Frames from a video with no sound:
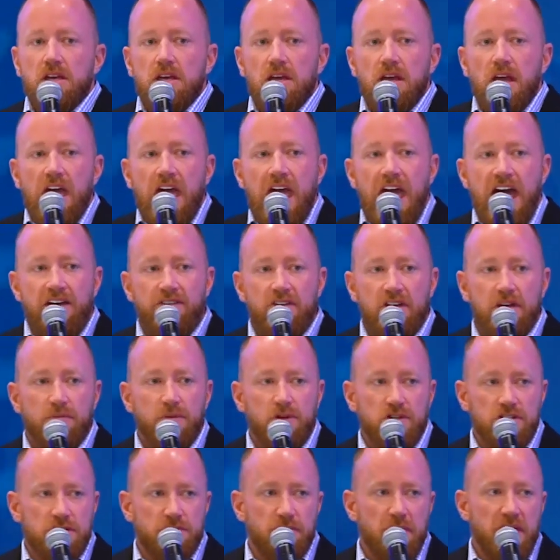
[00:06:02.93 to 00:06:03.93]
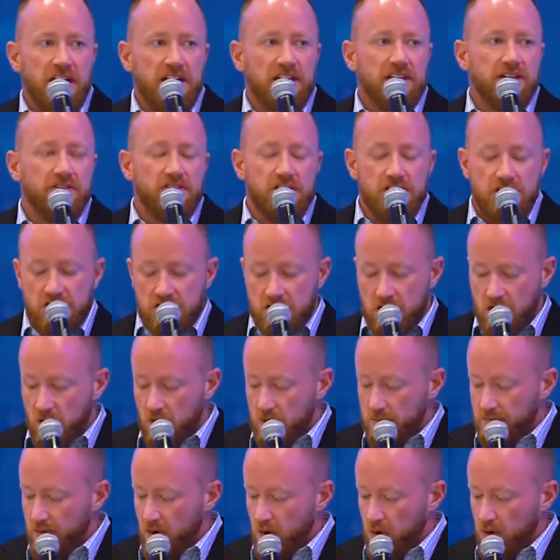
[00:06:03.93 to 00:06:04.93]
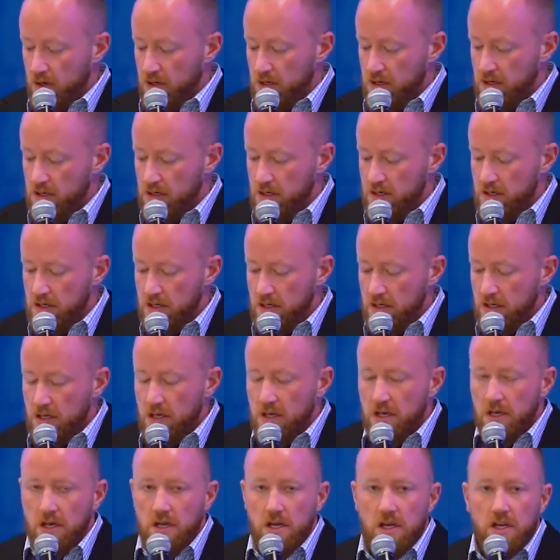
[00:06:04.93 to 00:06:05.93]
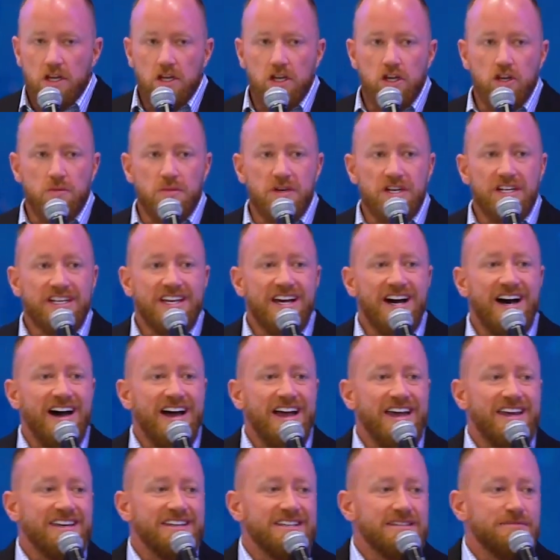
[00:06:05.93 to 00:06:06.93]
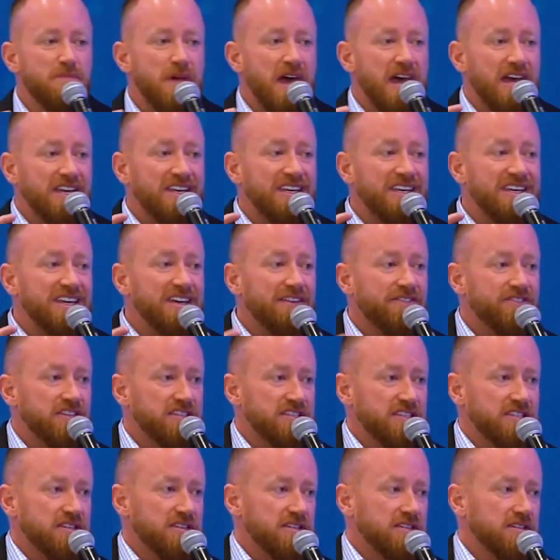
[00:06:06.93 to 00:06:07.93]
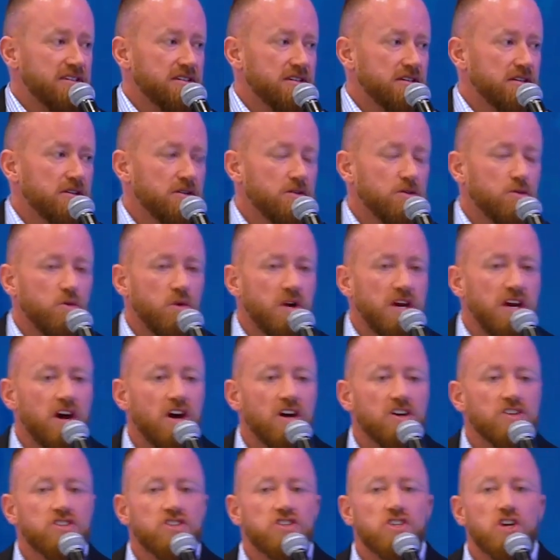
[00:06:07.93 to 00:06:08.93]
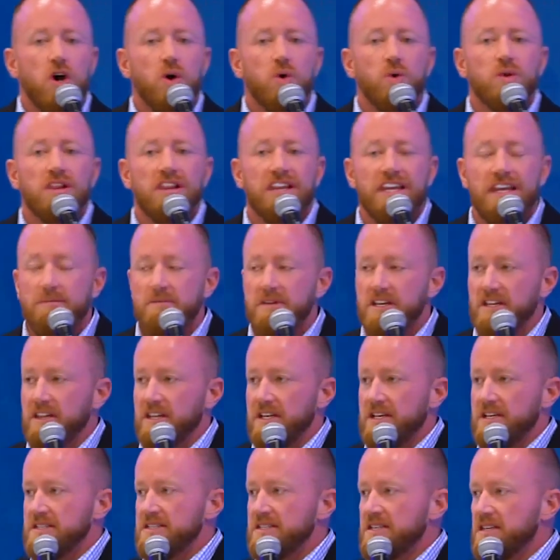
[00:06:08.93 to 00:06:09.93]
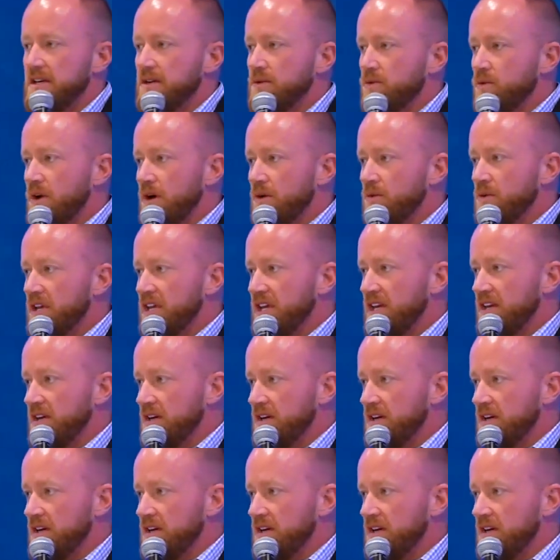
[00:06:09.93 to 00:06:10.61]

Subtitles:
Having perspective is so important. Humankind is magnificent. We are so limitless at what we can